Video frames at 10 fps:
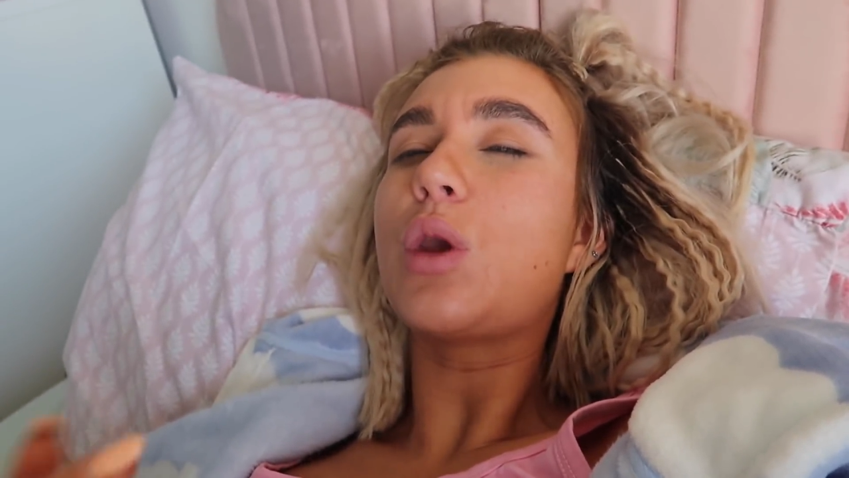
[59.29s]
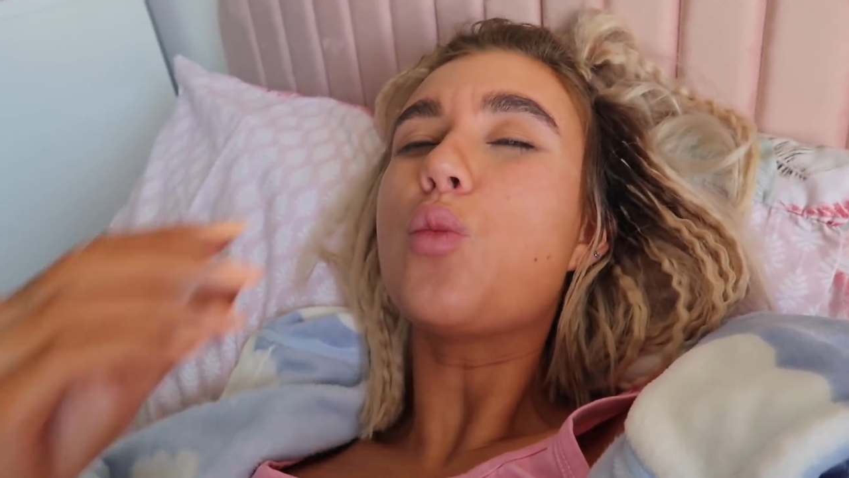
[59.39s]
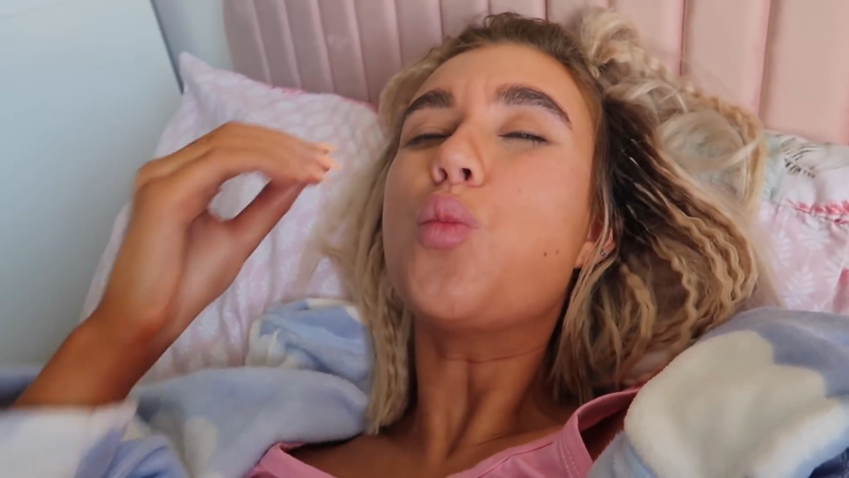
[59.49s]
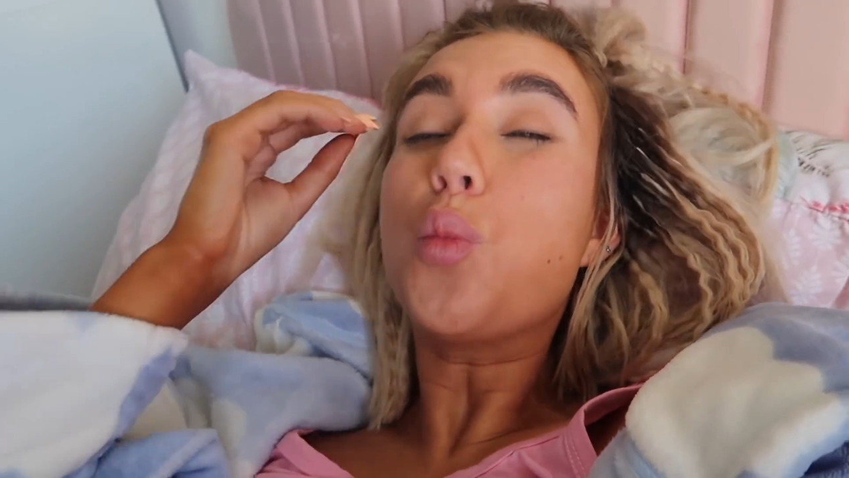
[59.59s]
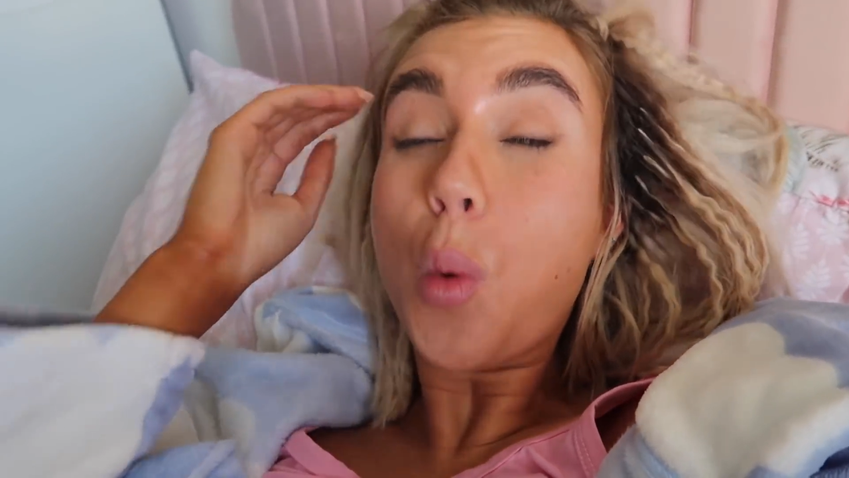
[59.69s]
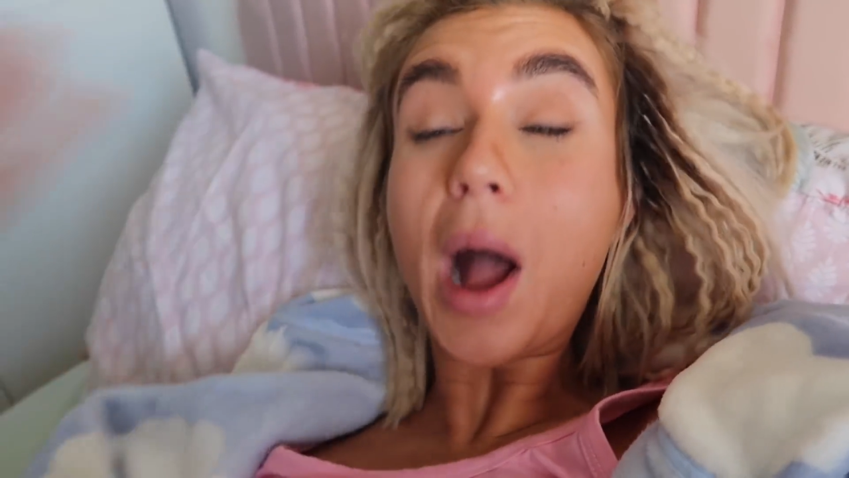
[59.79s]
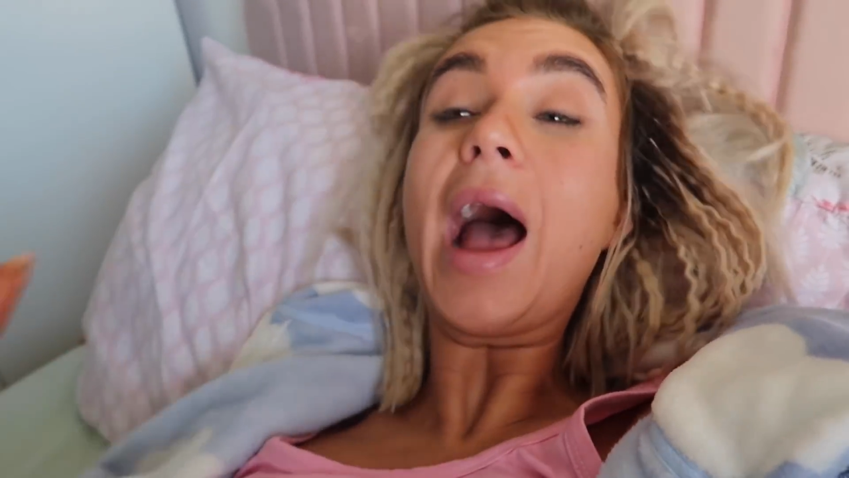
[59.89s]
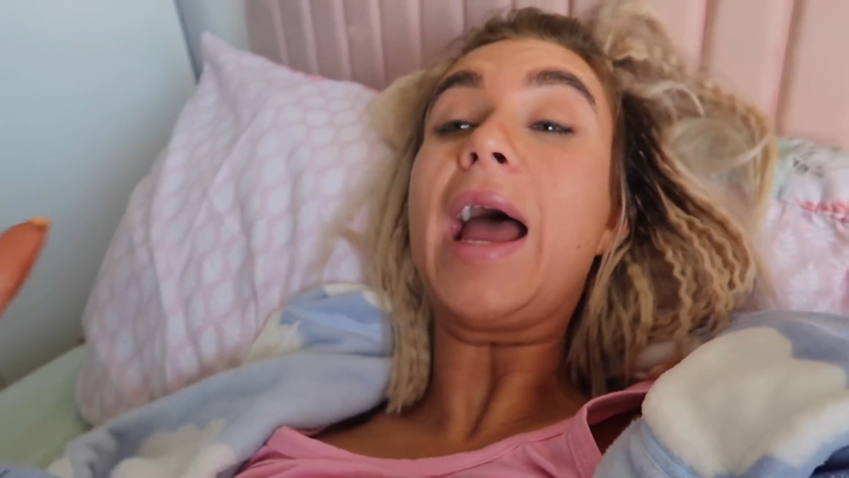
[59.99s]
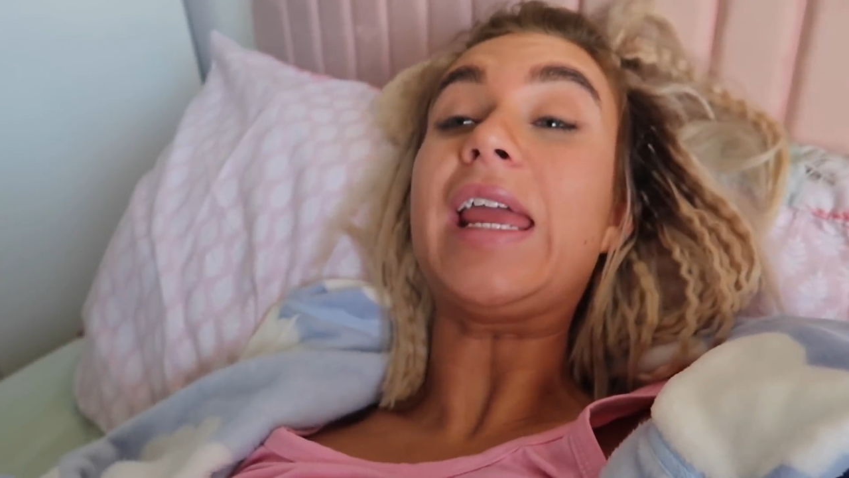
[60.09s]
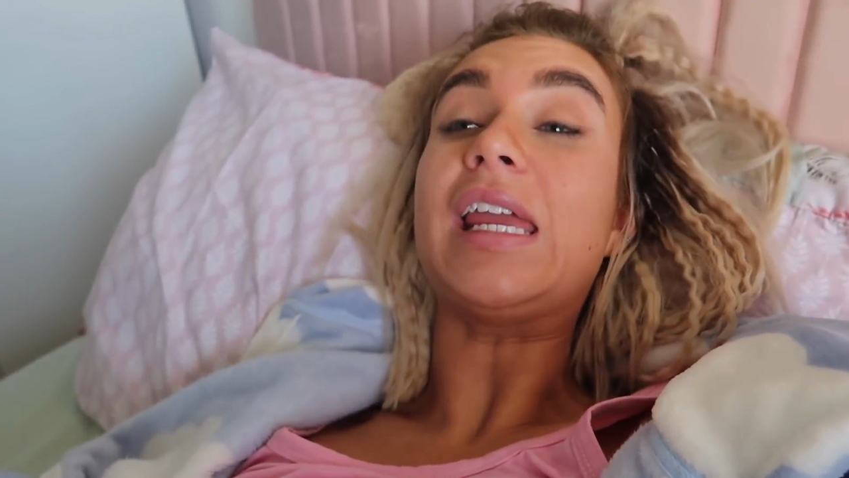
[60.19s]
Like,
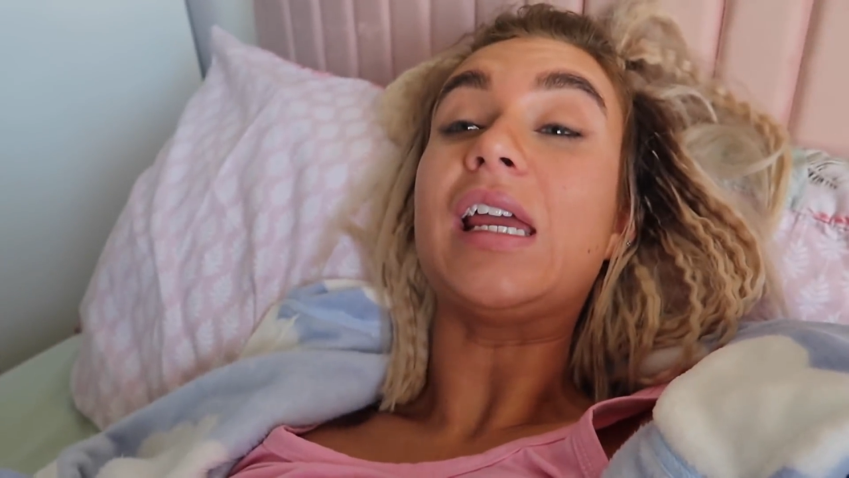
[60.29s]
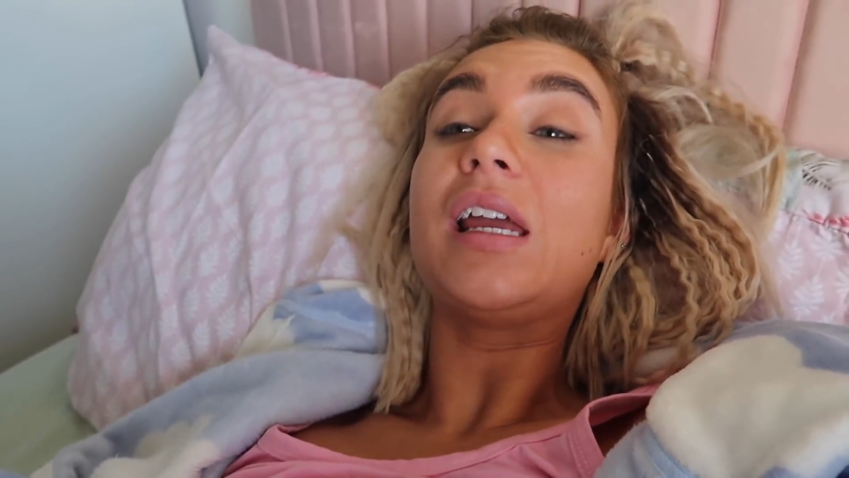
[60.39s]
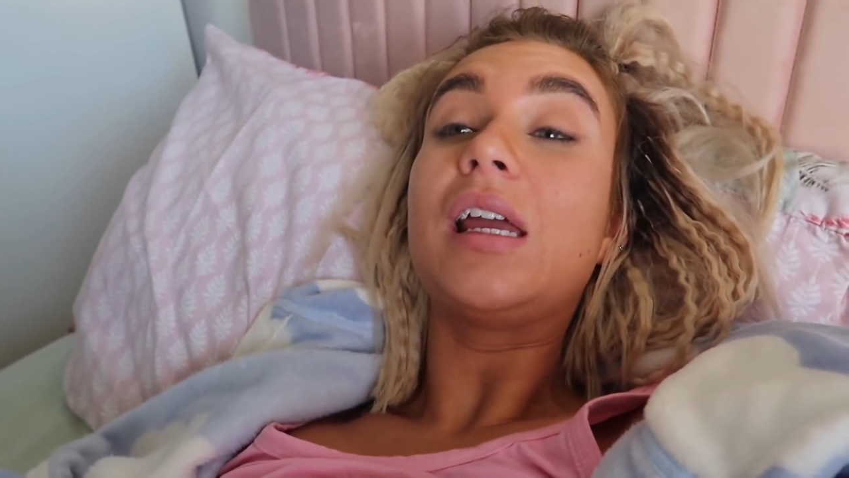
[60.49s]
why?